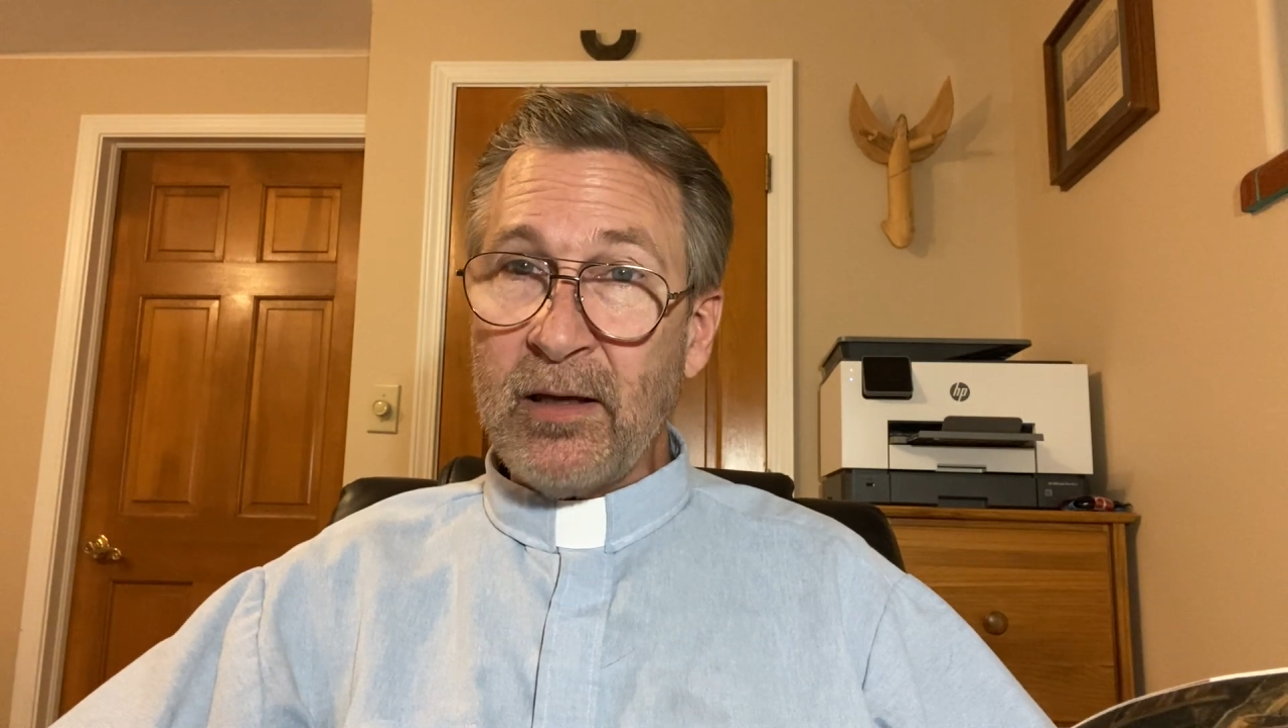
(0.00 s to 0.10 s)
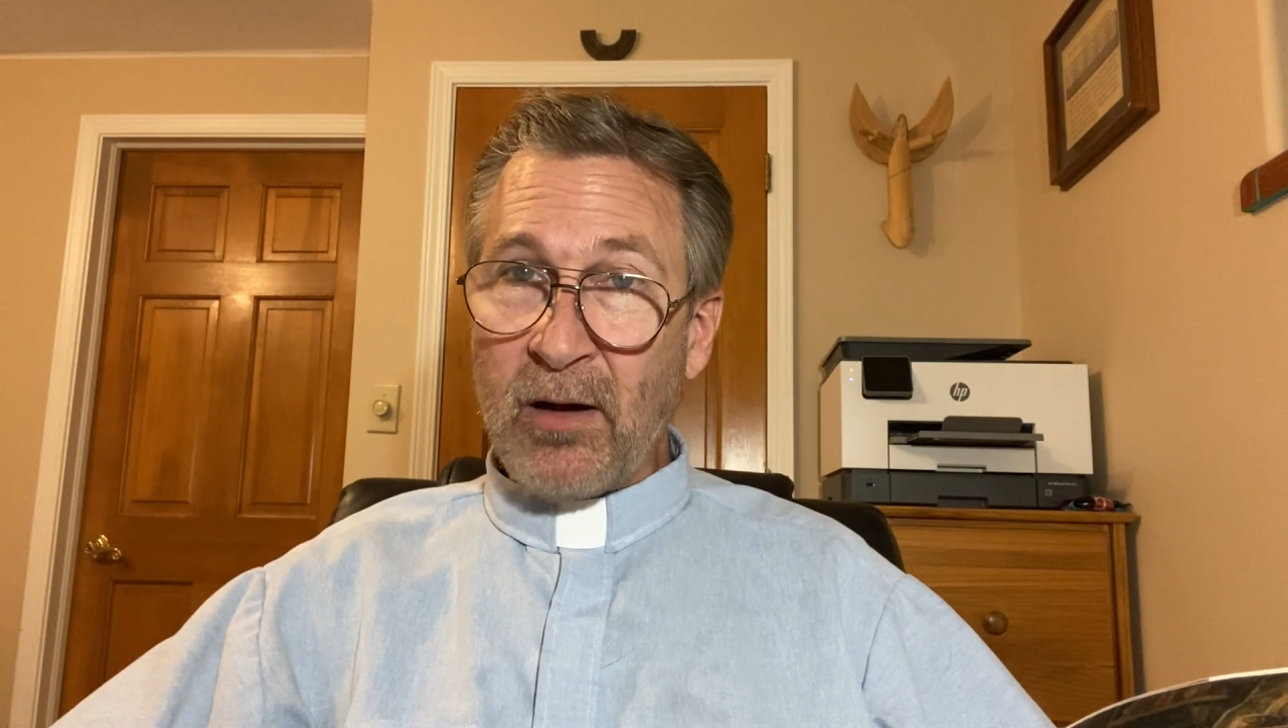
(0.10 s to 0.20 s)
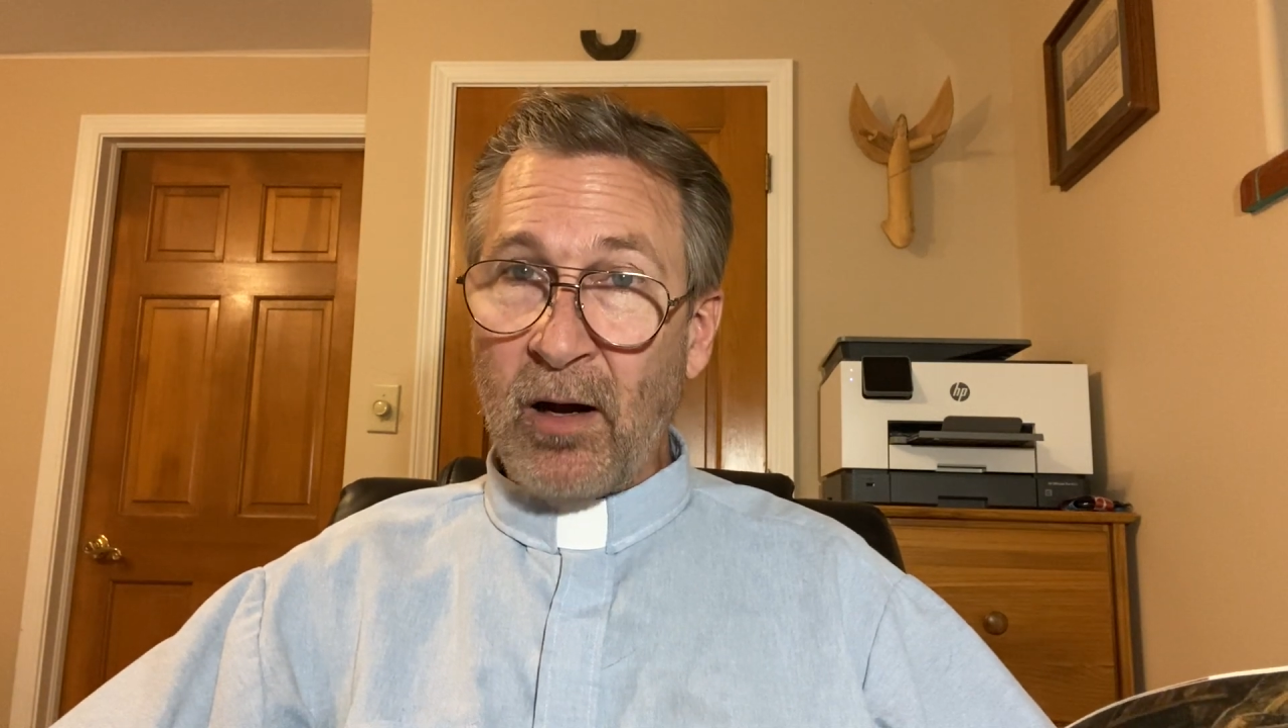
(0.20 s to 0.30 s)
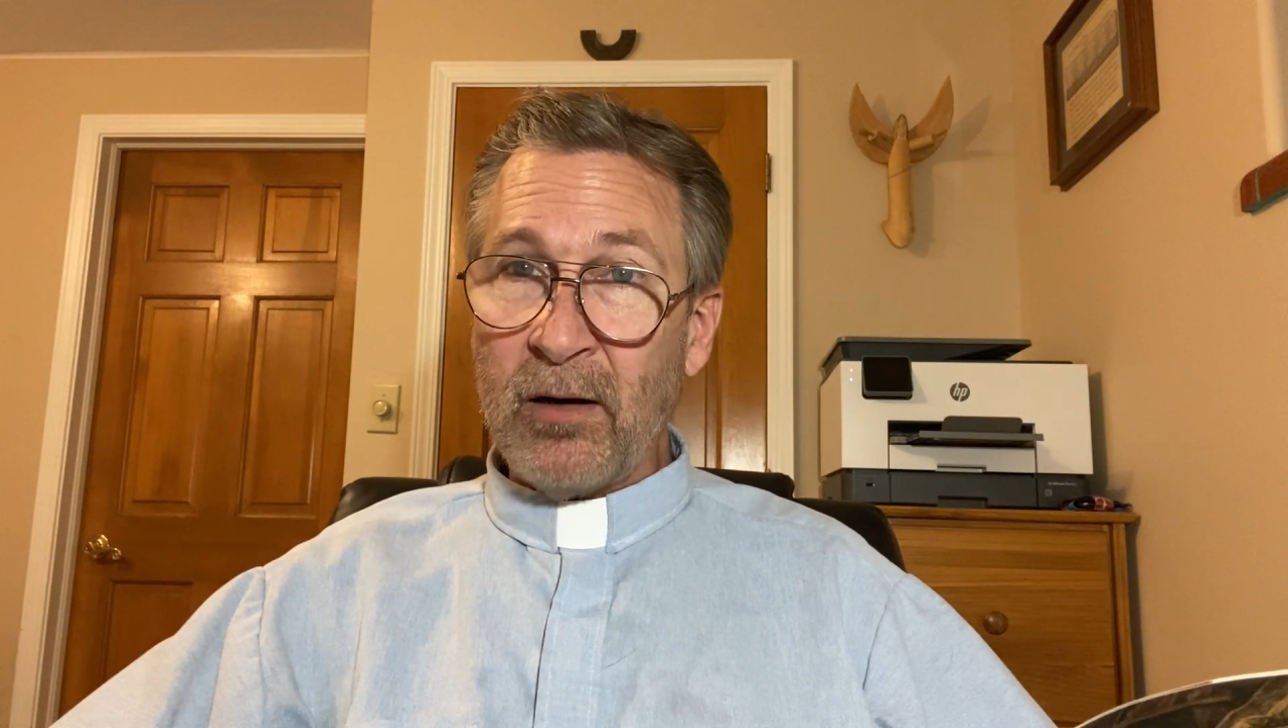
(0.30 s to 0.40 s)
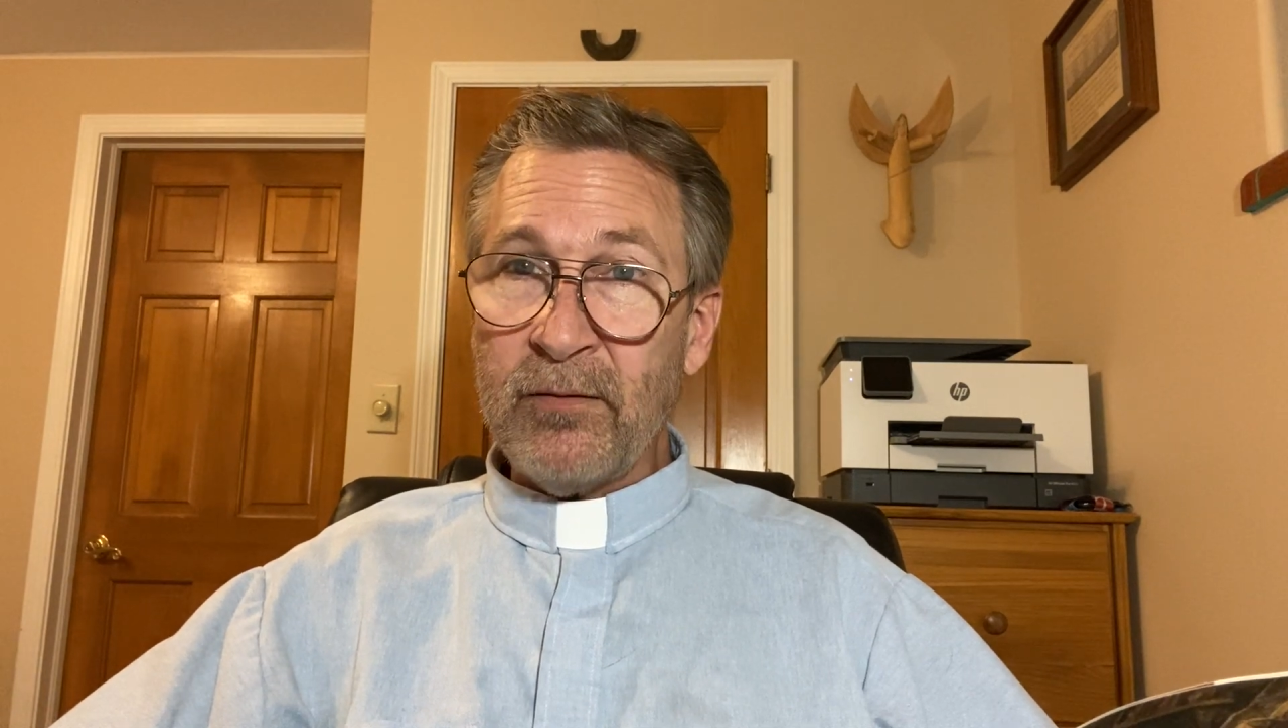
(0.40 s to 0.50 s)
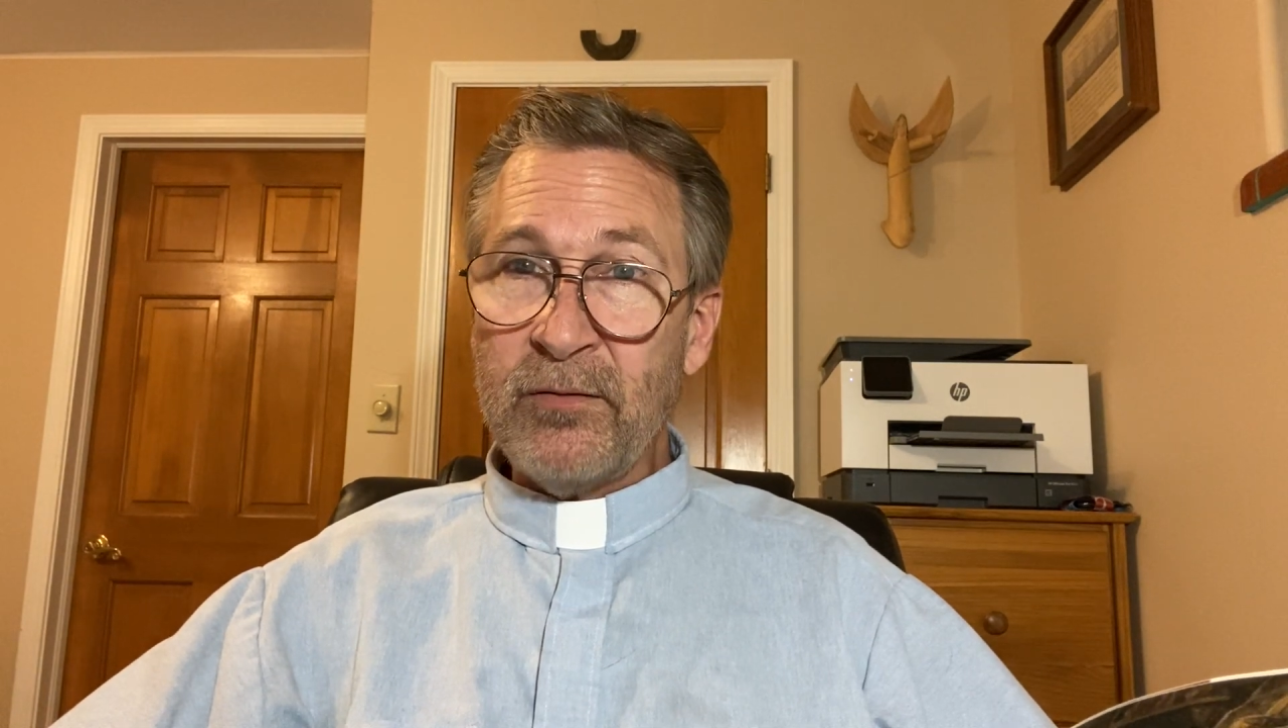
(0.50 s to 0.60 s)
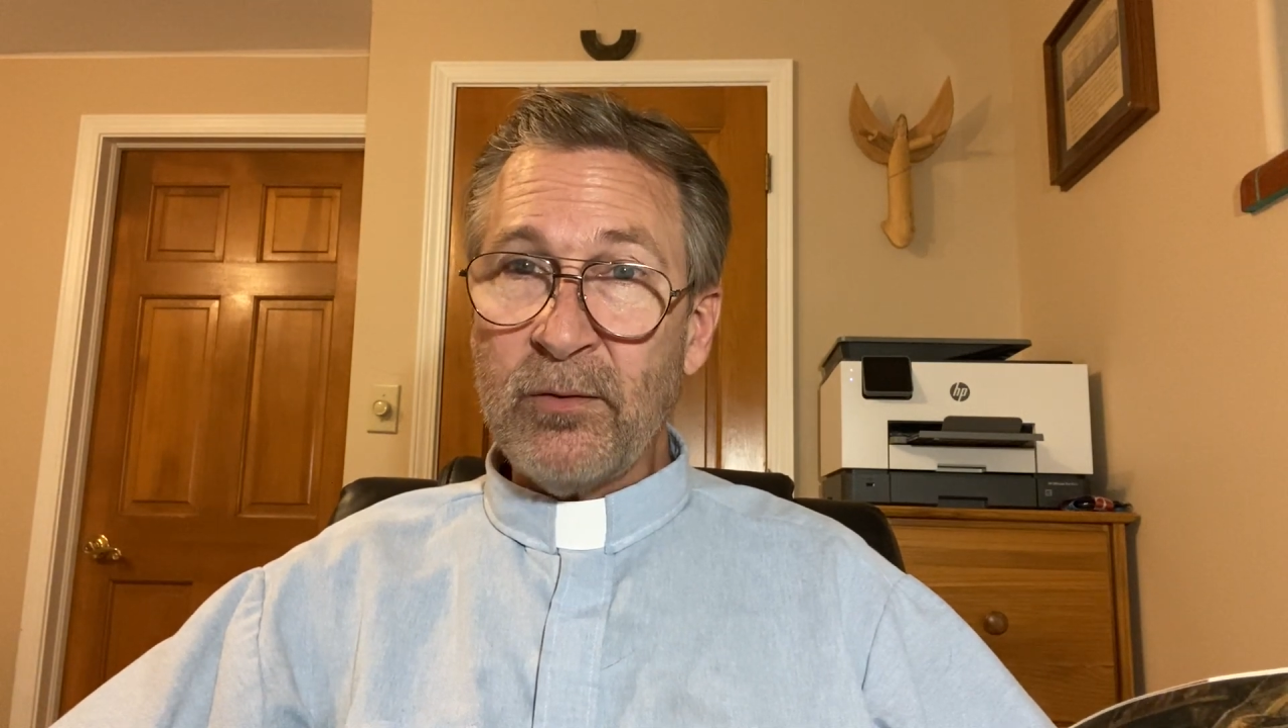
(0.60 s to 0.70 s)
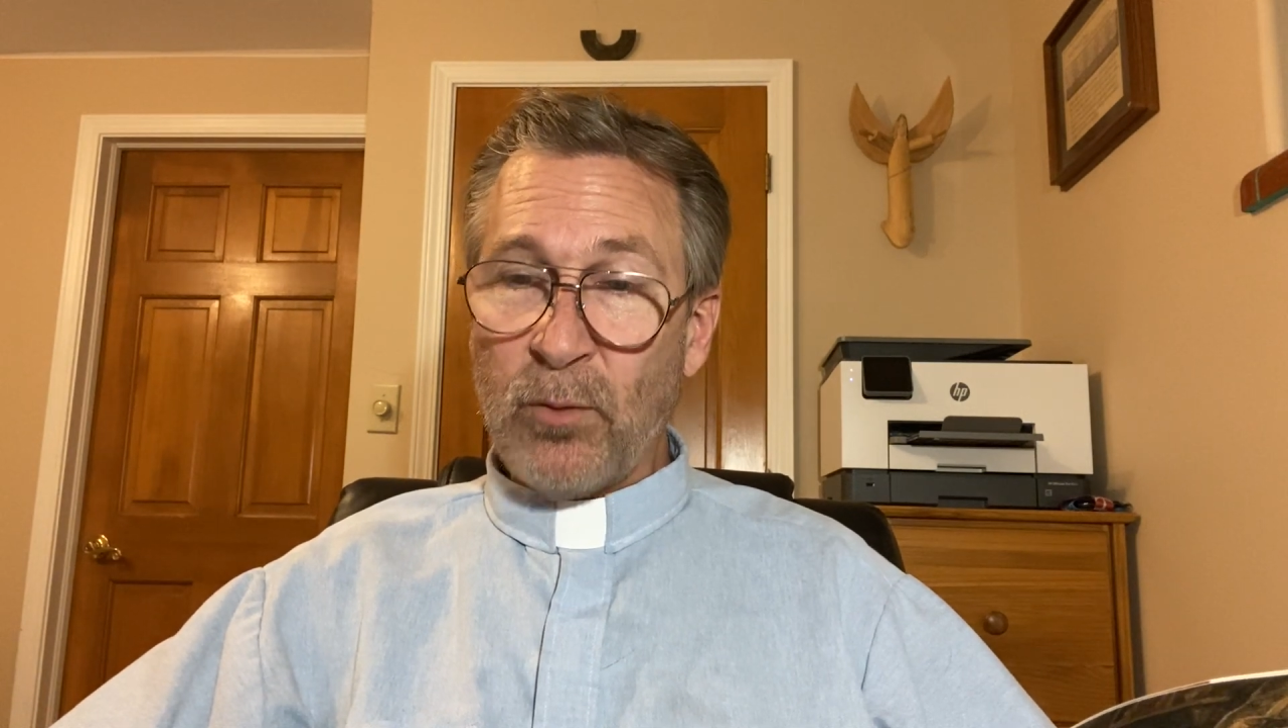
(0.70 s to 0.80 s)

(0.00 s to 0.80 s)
carved